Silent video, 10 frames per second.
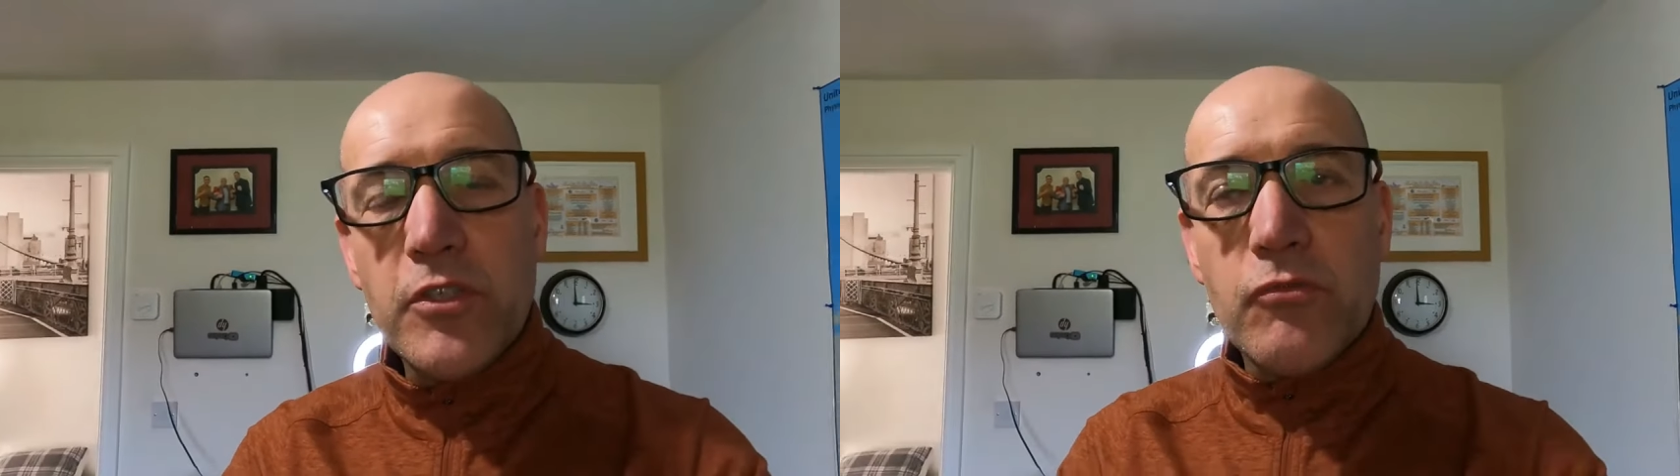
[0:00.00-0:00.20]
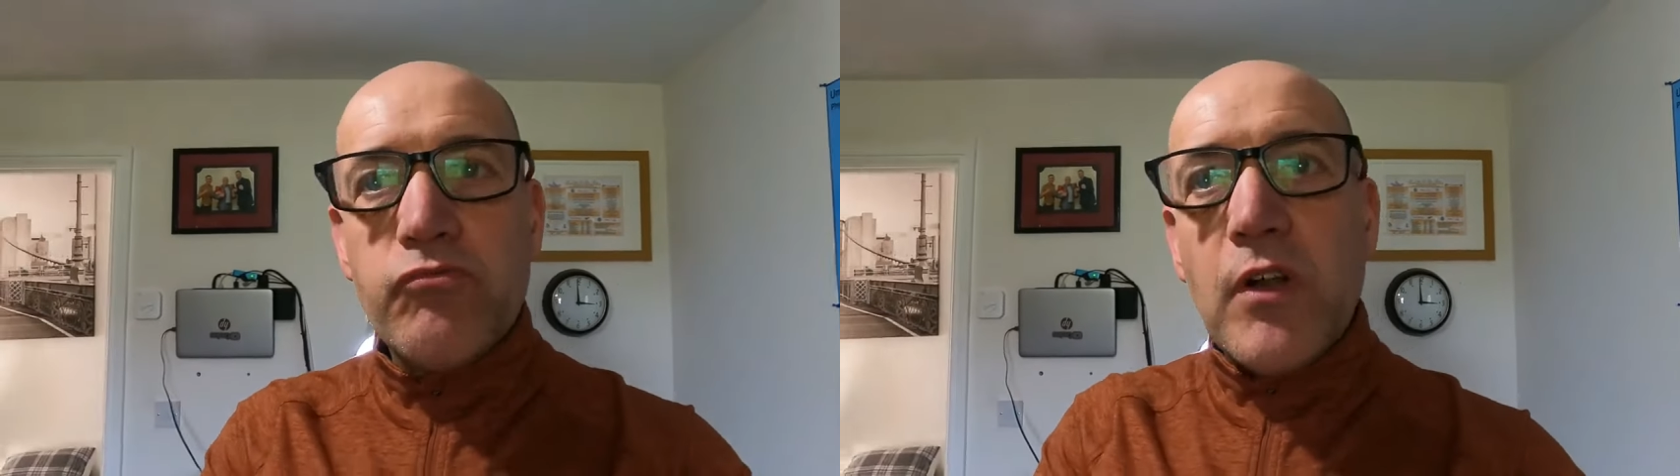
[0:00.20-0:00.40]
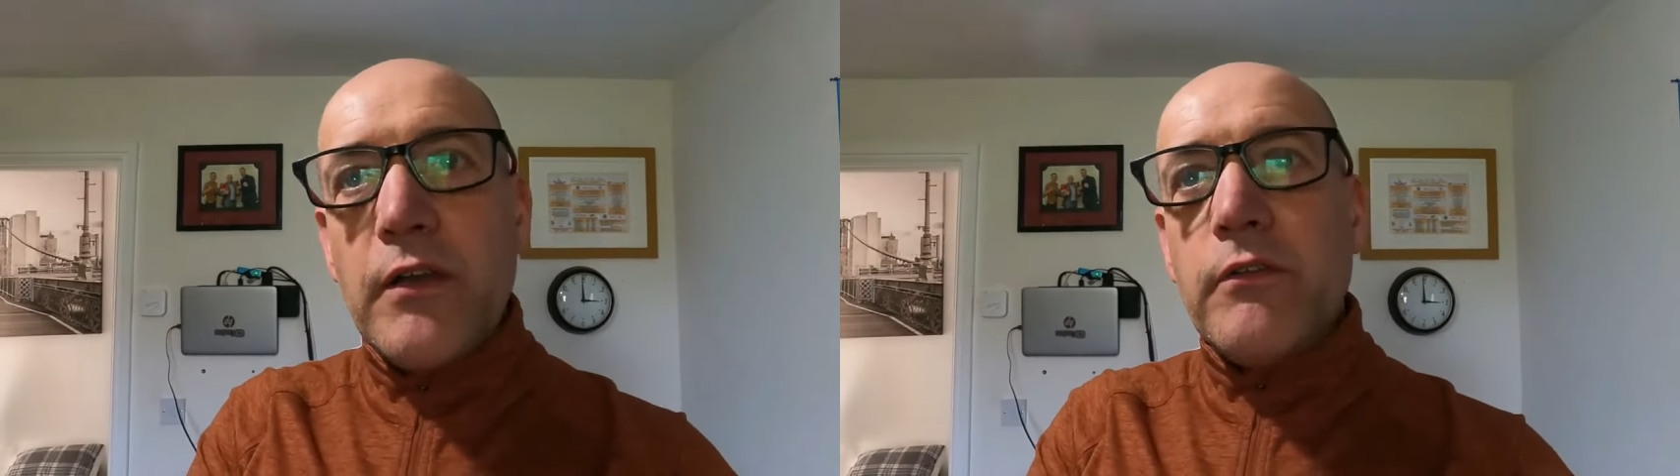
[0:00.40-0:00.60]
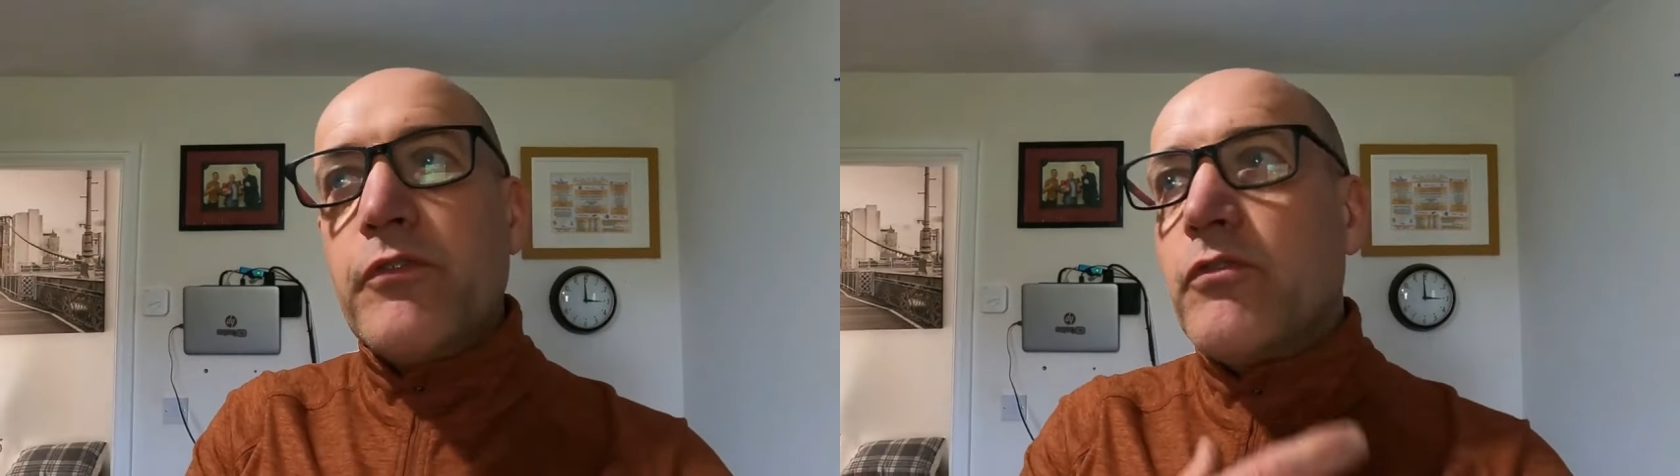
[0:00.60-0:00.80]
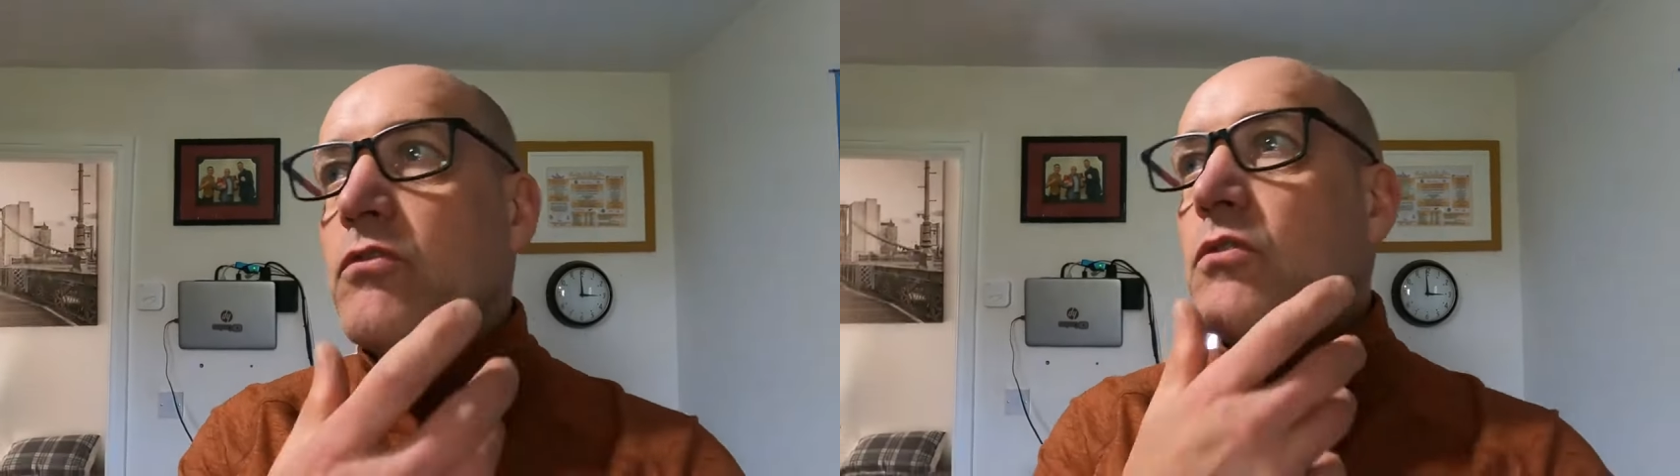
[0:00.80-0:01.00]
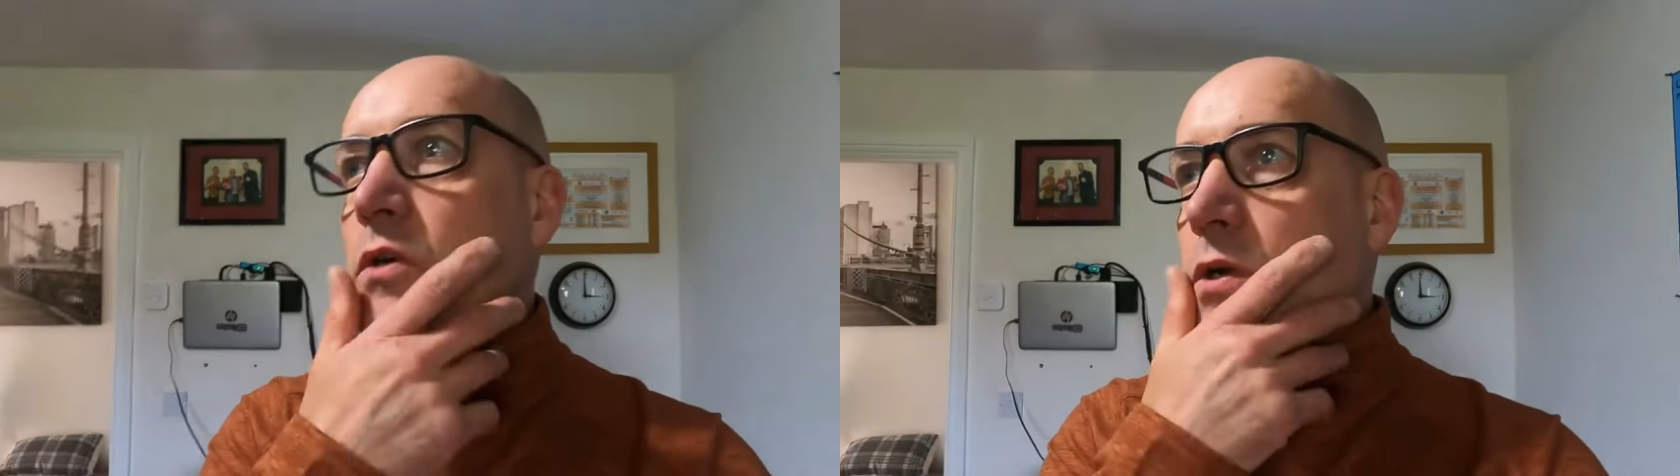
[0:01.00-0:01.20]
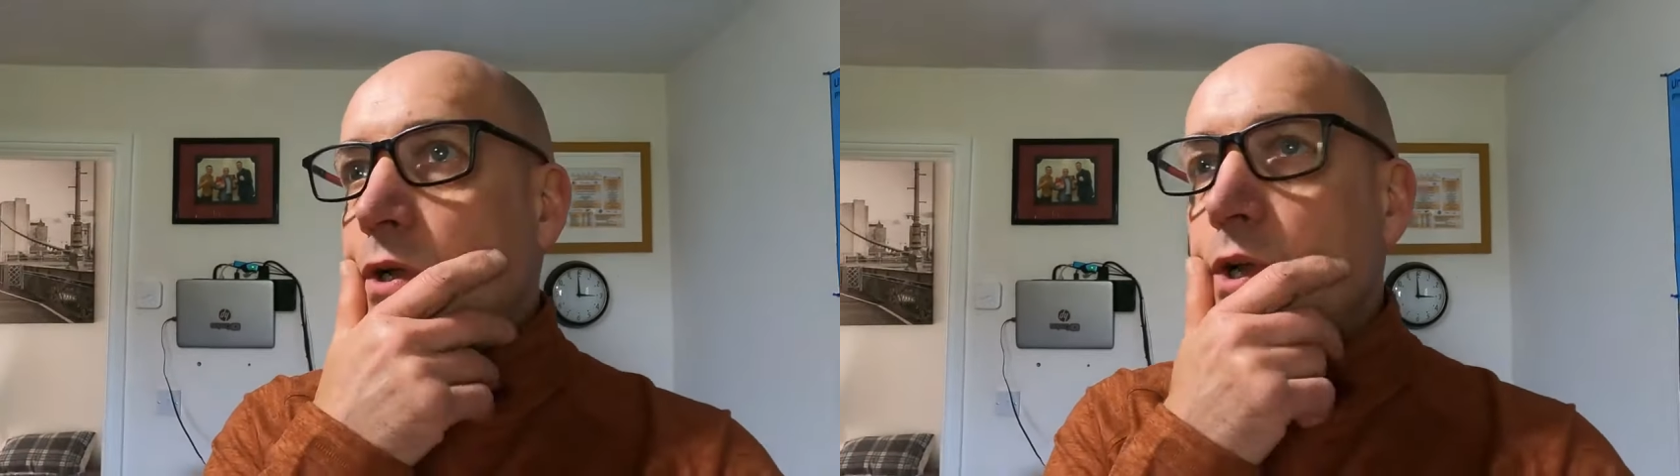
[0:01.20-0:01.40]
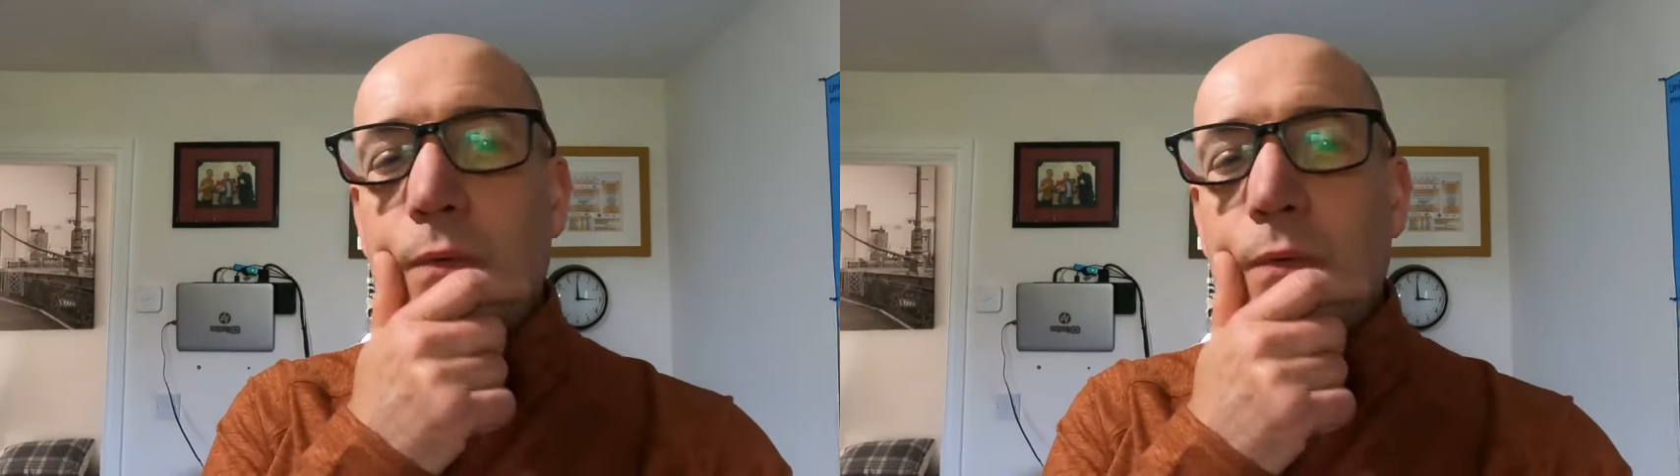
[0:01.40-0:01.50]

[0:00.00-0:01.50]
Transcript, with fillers: just run through